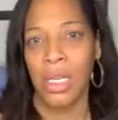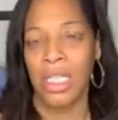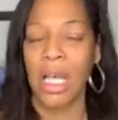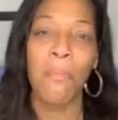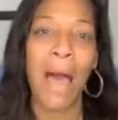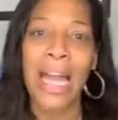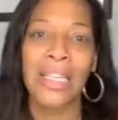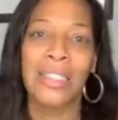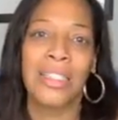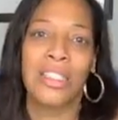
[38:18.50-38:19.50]
Some
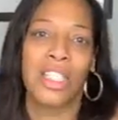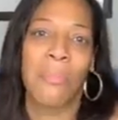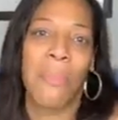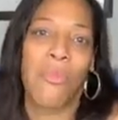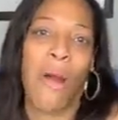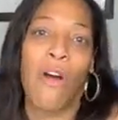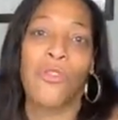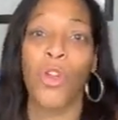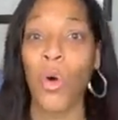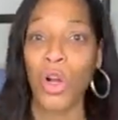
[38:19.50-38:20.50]

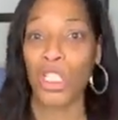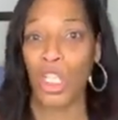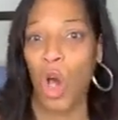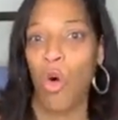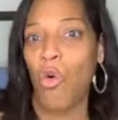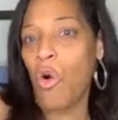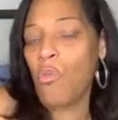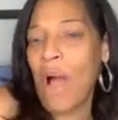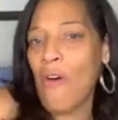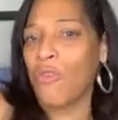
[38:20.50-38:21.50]
Ralph Lauren's coat,
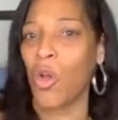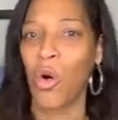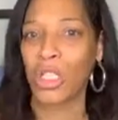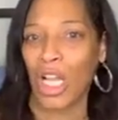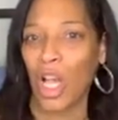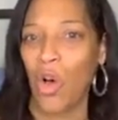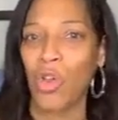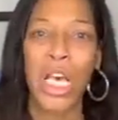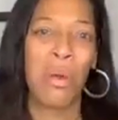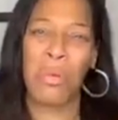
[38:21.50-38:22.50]
Ralph Lauren's clothes,